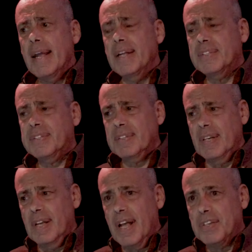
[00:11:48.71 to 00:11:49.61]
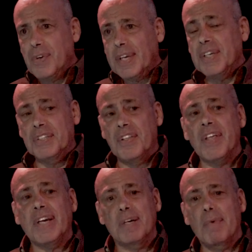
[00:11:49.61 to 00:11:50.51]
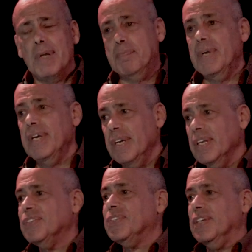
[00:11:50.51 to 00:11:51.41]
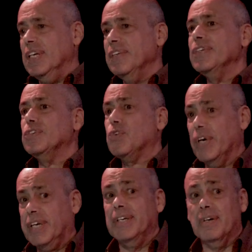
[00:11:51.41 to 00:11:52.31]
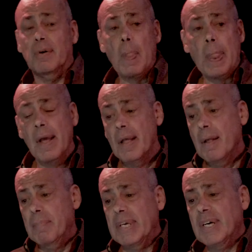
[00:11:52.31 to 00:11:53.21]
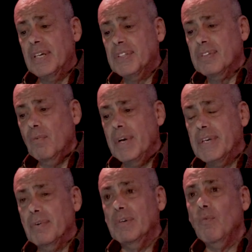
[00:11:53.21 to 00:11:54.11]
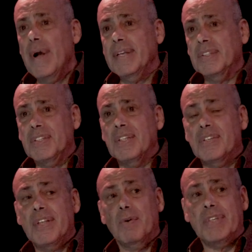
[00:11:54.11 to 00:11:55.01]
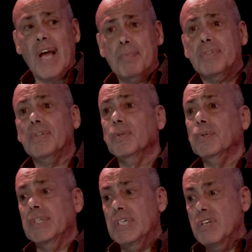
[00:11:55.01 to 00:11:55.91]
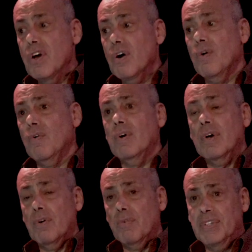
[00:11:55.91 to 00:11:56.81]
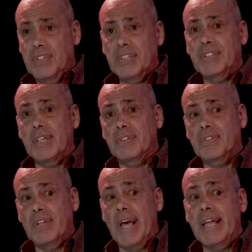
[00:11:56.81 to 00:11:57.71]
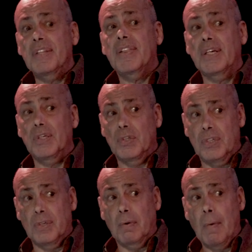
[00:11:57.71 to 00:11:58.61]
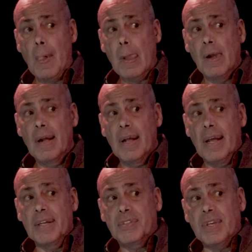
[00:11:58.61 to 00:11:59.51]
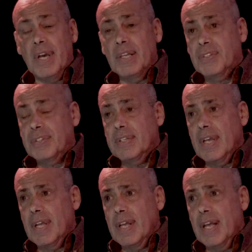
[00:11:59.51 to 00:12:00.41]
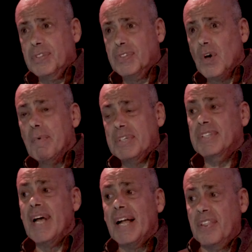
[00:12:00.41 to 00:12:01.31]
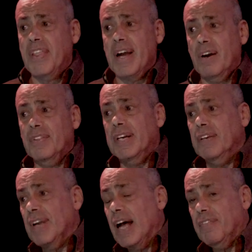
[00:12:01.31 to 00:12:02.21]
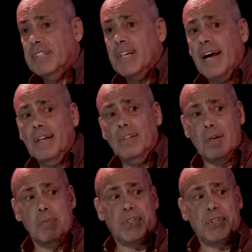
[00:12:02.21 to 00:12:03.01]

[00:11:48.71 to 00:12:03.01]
It's as tricky as you think it might be, it's even trickier because when you're in weightlessness, there is absolutely no resistance to anything you do. It's, it's, it's so much not there that if you have a dial on a